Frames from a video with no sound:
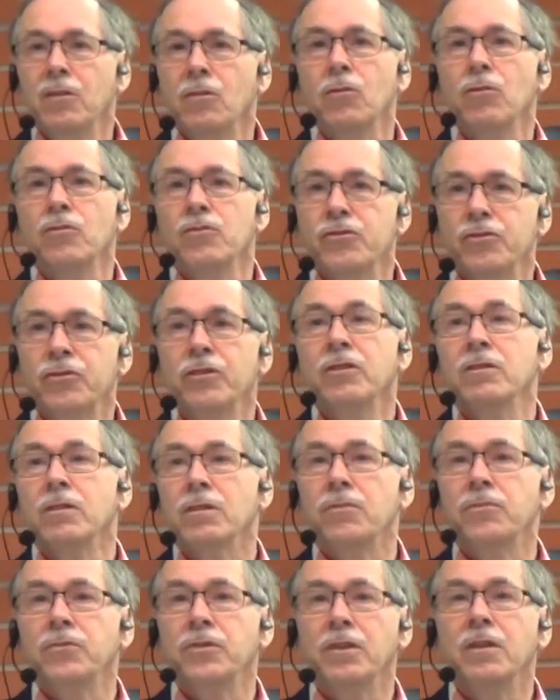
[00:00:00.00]

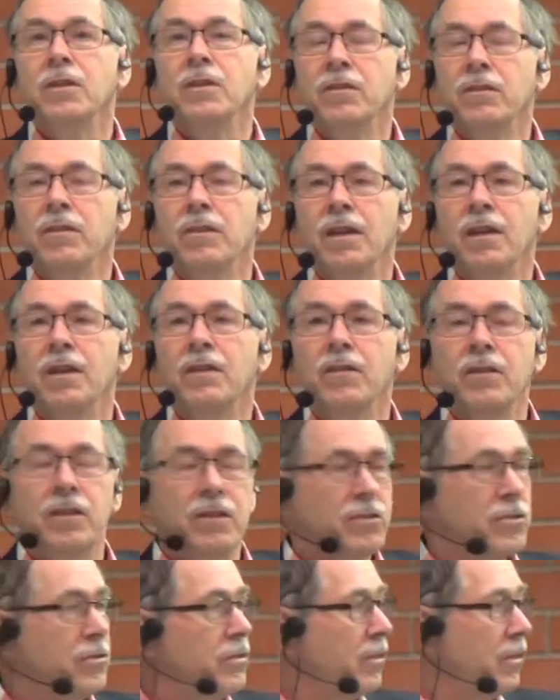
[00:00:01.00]
conserved in
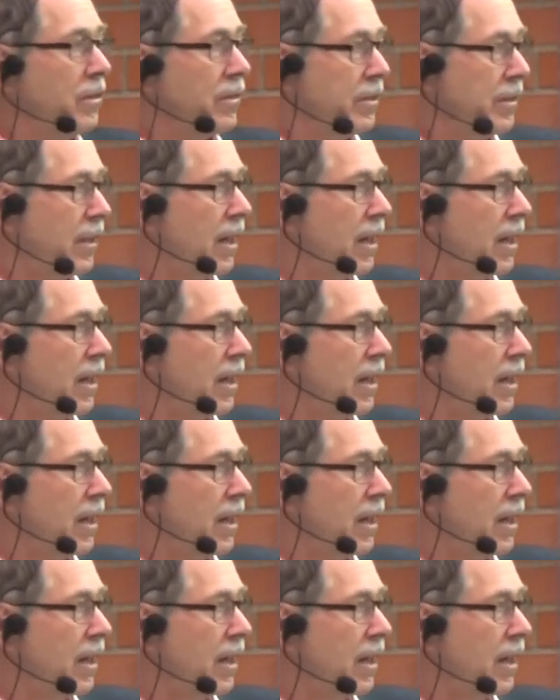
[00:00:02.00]
this theory.